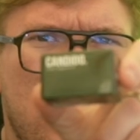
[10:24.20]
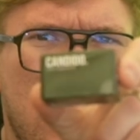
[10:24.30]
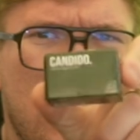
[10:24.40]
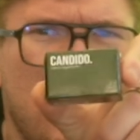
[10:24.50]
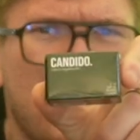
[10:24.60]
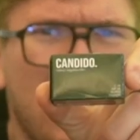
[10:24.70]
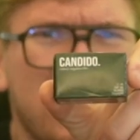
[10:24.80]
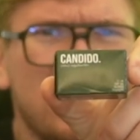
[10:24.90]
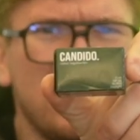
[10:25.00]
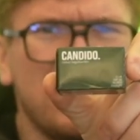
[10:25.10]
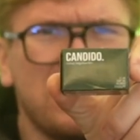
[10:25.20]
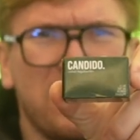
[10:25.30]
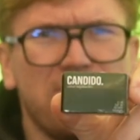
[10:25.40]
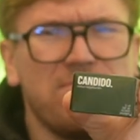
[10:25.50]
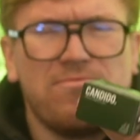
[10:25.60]

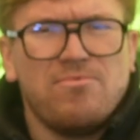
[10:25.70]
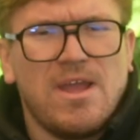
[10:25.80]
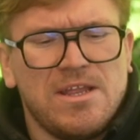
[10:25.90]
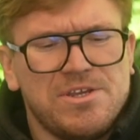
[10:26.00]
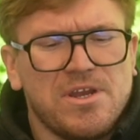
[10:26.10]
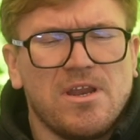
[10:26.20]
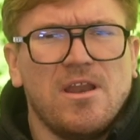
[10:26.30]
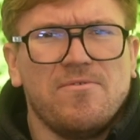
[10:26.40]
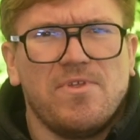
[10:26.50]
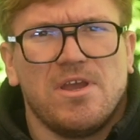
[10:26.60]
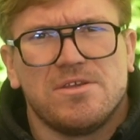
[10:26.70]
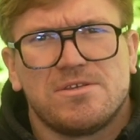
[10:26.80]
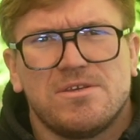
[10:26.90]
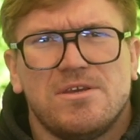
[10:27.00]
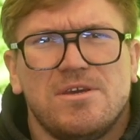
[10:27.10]
Candito range, you're gonna love
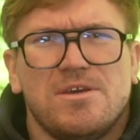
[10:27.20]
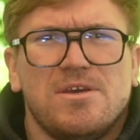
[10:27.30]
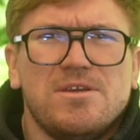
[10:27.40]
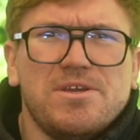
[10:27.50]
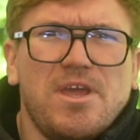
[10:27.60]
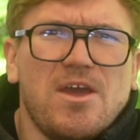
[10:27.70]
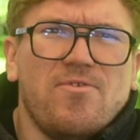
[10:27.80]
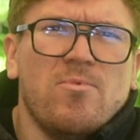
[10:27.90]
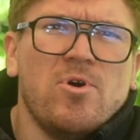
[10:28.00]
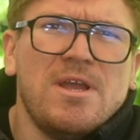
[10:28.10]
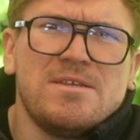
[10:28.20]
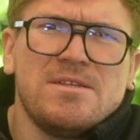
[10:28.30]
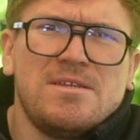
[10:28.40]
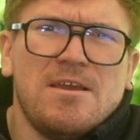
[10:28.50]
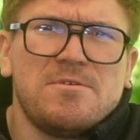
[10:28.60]
those. So yeah, for more hints
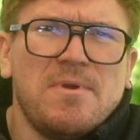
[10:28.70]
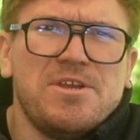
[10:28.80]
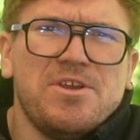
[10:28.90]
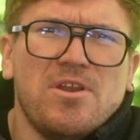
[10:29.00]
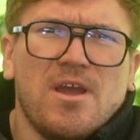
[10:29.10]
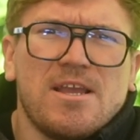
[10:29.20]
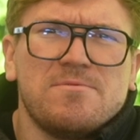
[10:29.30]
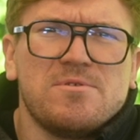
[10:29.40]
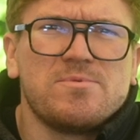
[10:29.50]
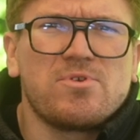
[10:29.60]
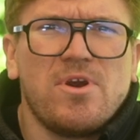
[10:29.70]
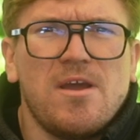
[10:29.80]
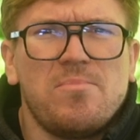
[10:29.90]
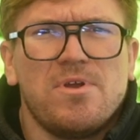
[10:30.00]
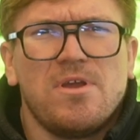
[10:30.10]
and tips, make sure you like and
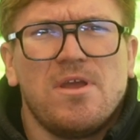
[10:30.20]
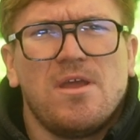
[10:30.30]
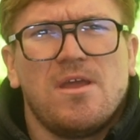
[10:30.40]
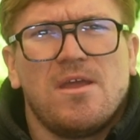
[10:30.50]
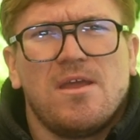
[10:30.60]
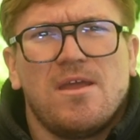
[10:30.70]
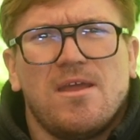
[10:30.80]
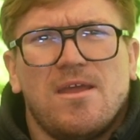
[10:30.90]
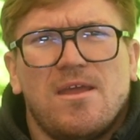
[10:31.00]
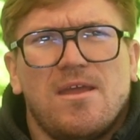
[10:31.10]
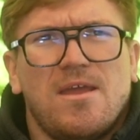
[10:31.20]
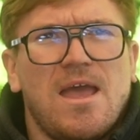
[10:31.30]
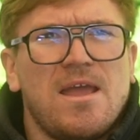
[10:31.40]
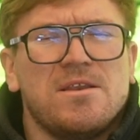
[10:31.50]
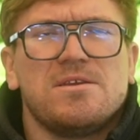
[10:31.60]
subscribe,
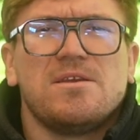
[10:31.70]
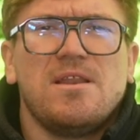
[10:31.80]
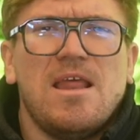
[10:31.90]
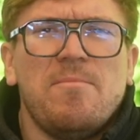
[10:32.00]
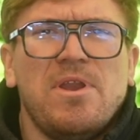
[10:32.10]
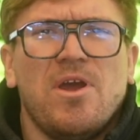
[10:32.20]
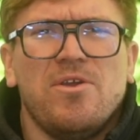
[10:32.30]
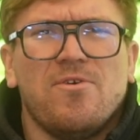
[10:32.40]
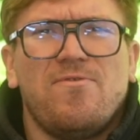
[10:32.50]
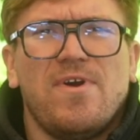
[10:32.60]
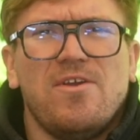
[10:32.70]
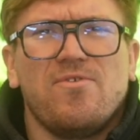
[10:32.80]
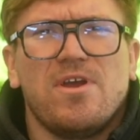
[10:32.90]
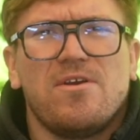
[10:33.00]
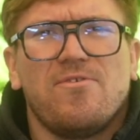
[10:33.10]
and let me know your
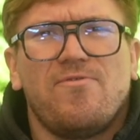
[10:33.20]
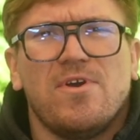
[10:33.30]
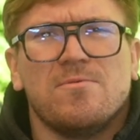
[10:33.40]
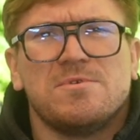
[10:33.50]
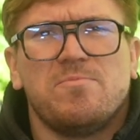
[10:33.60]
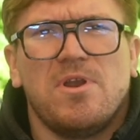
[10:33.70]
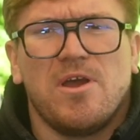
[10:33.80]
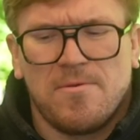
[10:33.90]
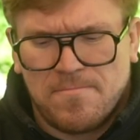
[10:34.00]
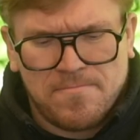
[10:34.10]
favorite films below.